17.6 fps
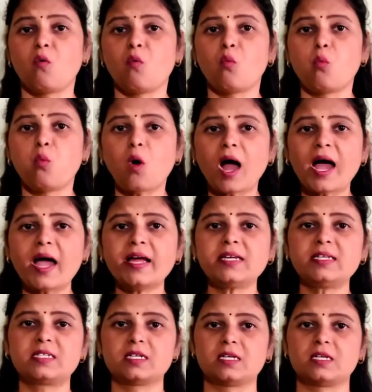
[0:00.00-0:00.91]

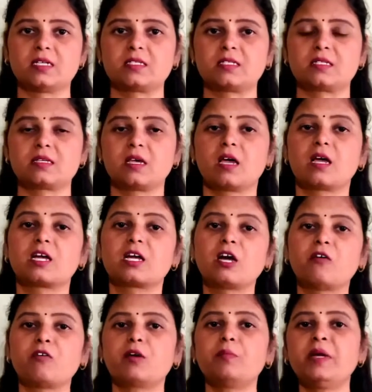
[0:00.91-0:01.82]
Why does
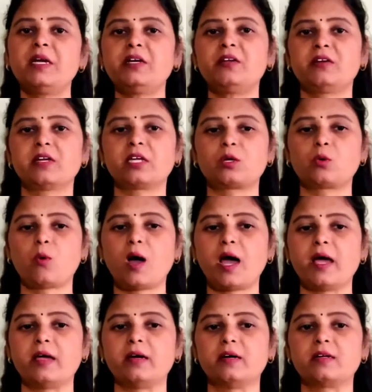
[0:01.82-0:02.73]
government
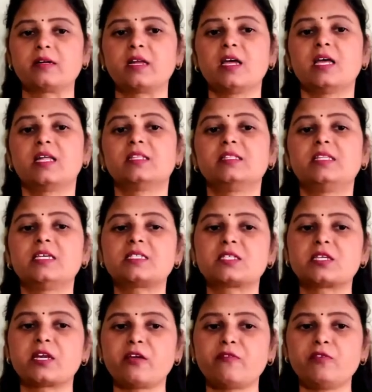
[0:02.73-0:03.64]
require this
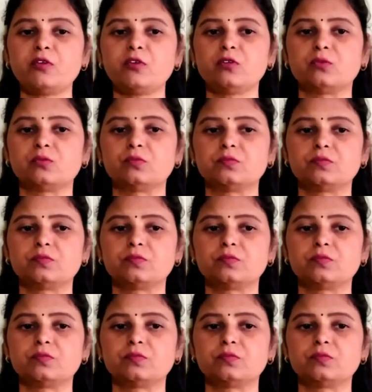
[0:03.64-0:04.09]
revenue?